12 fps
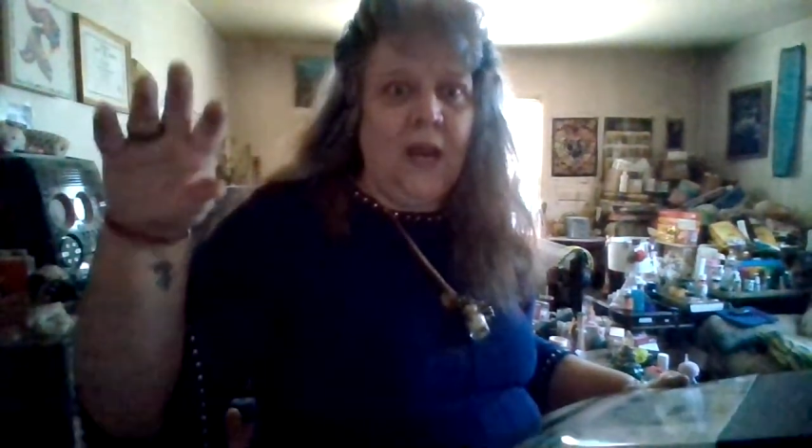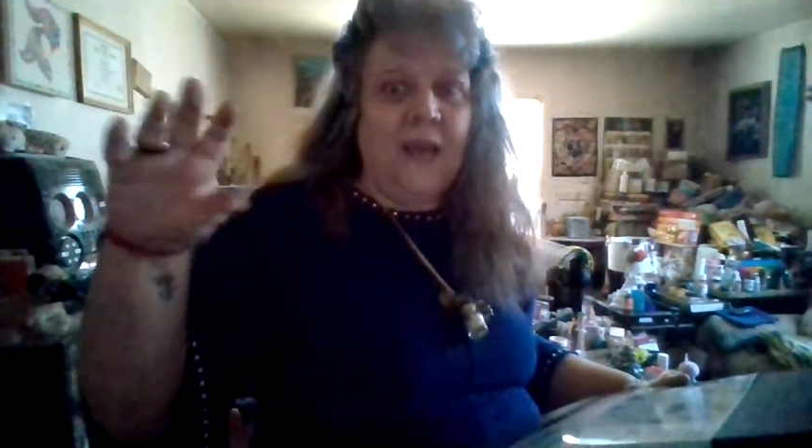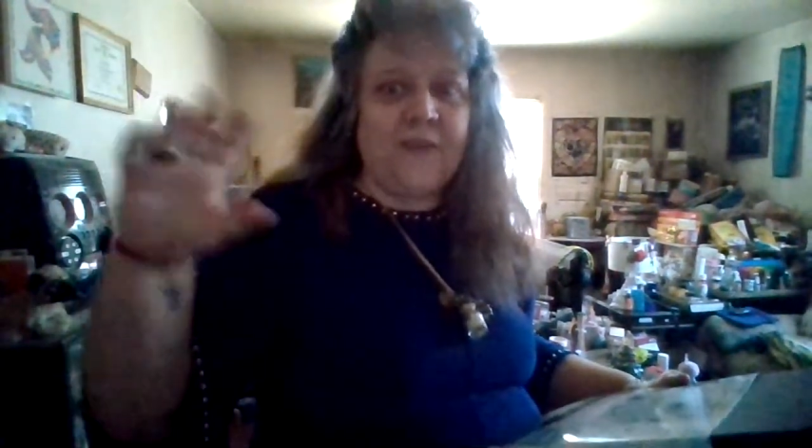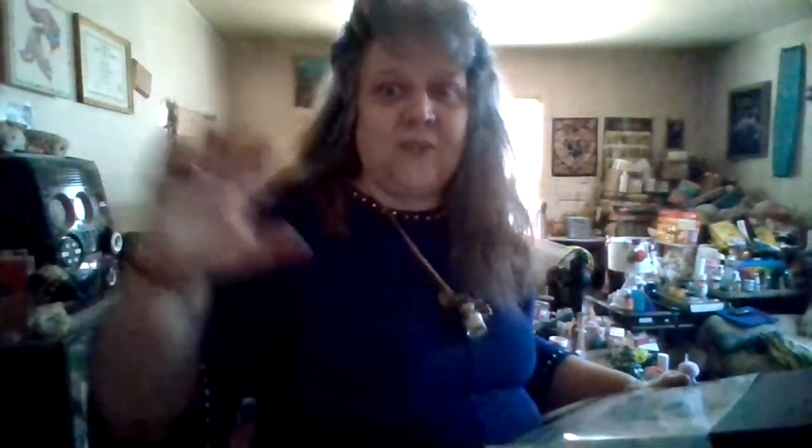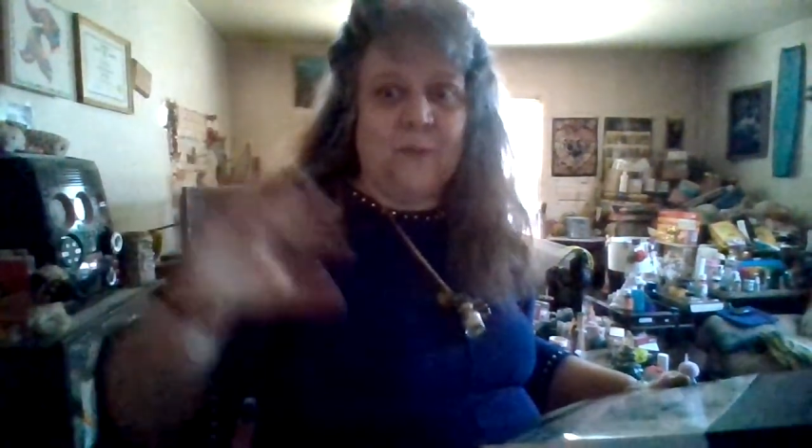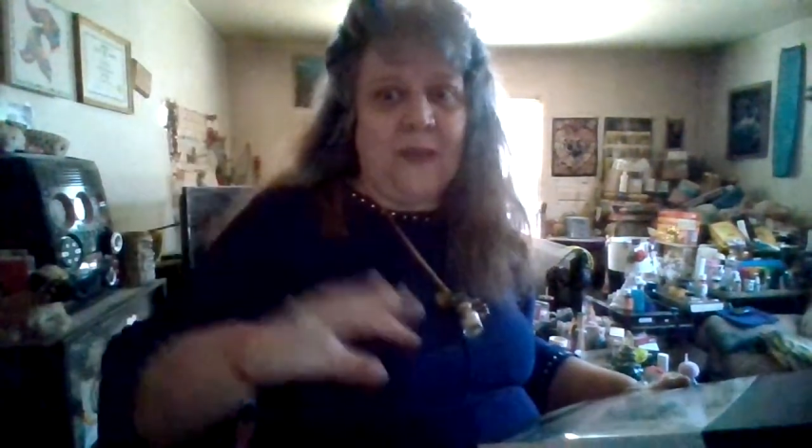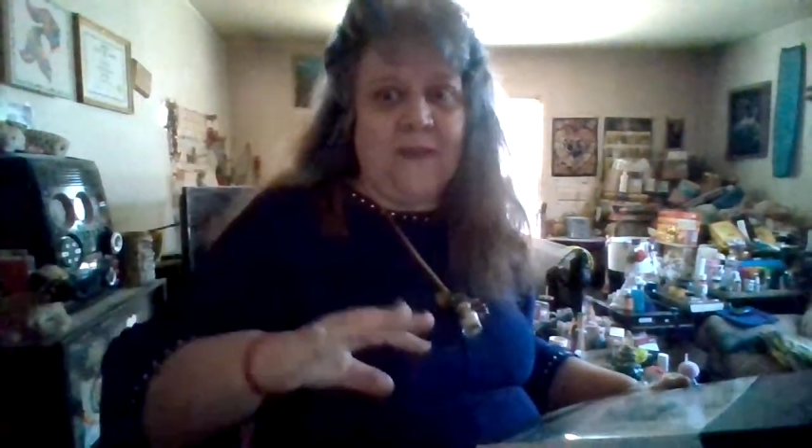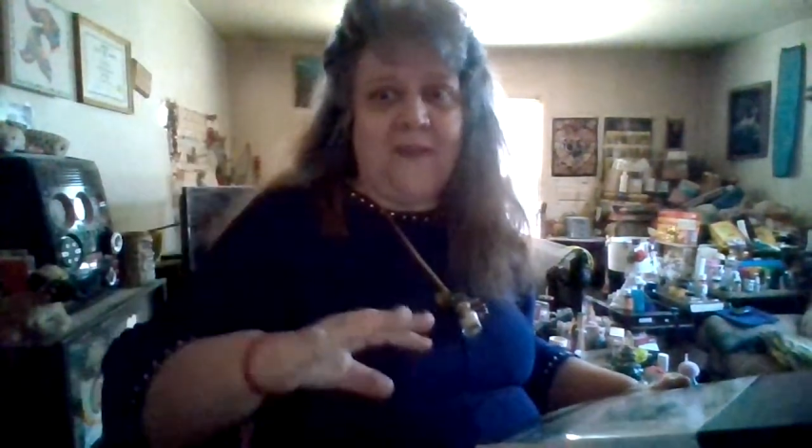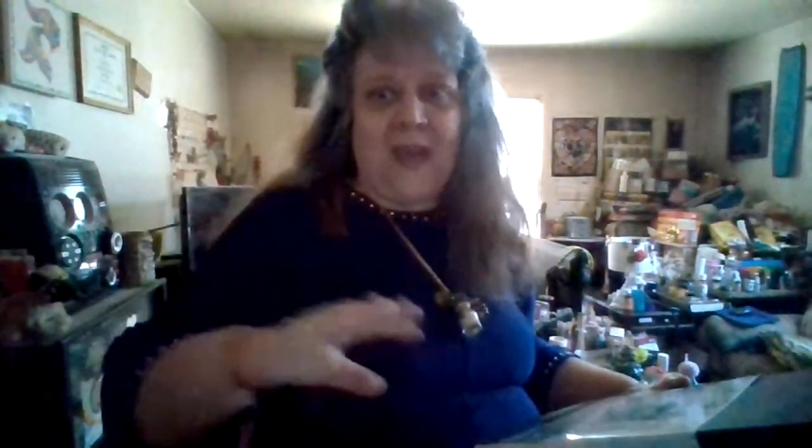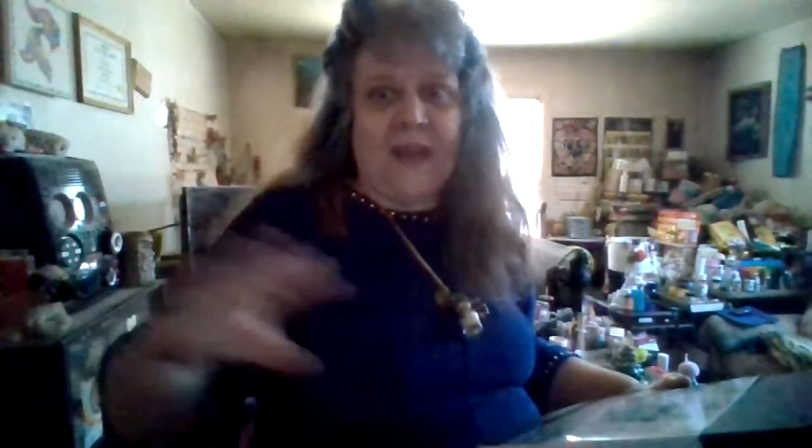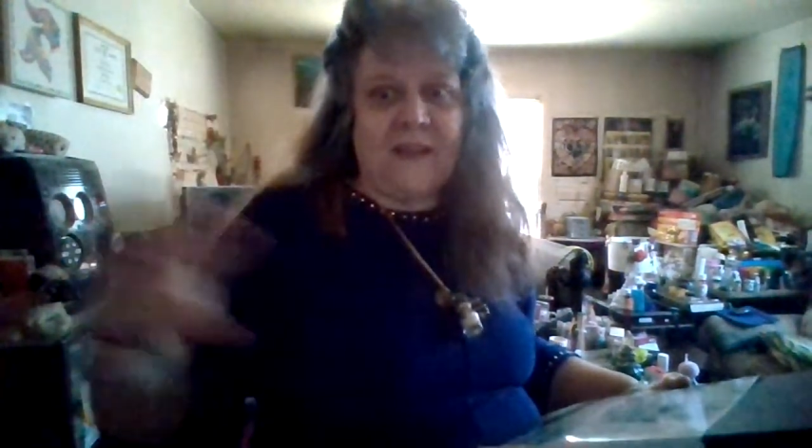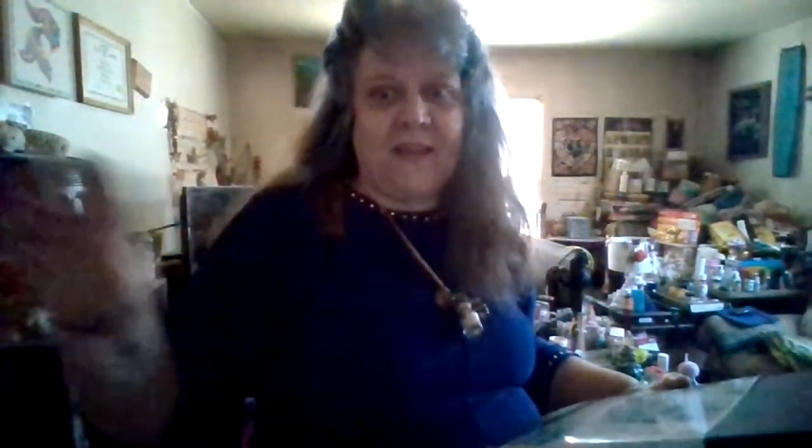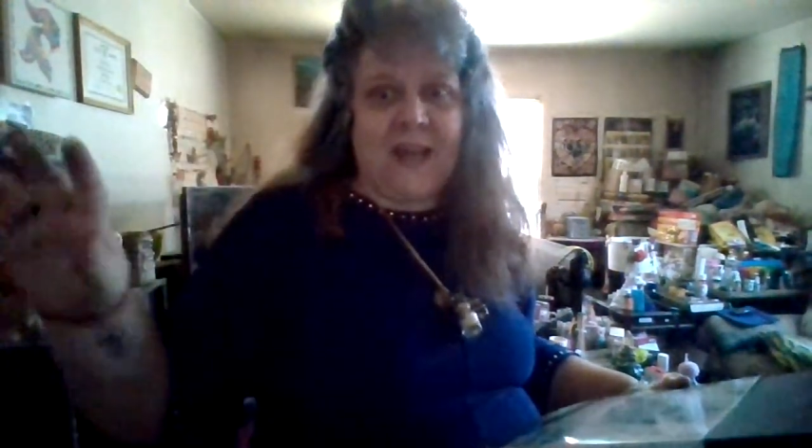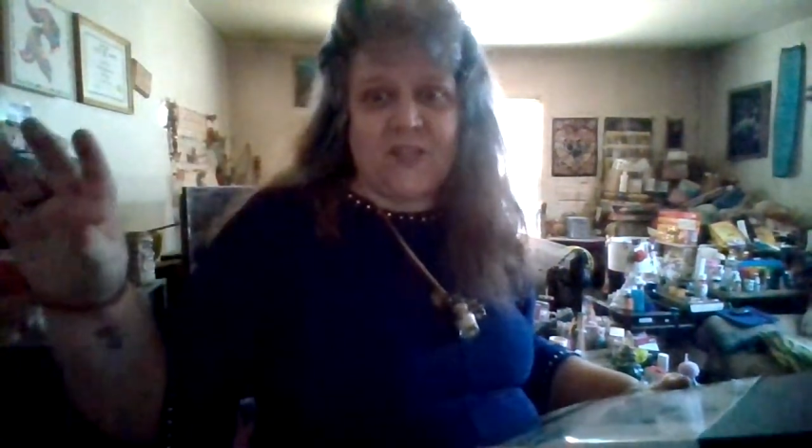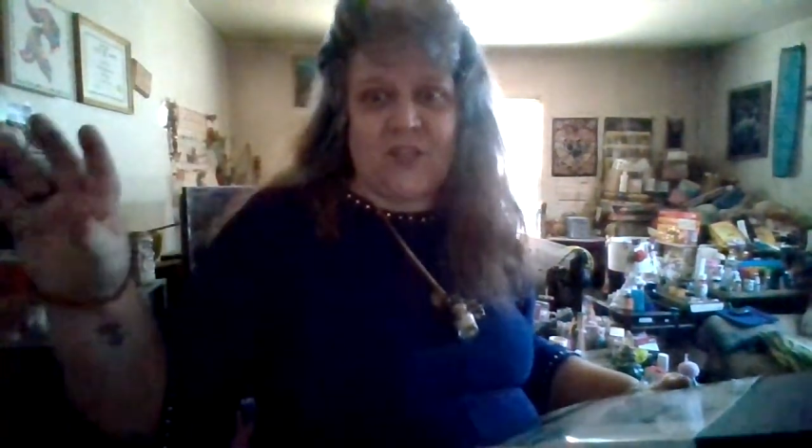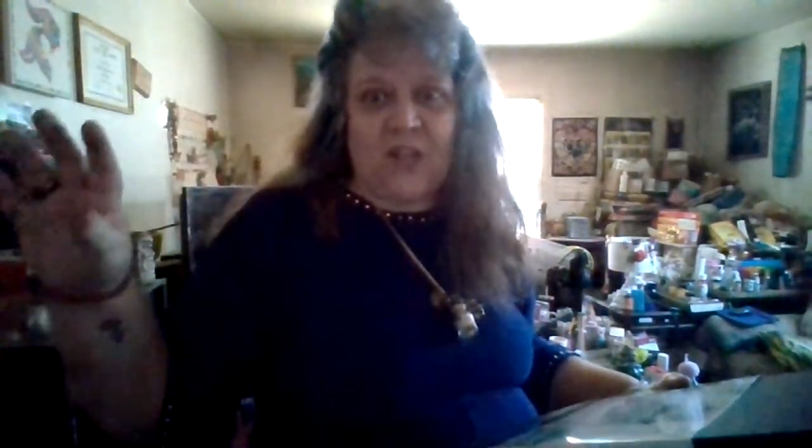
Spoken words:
And to me, that's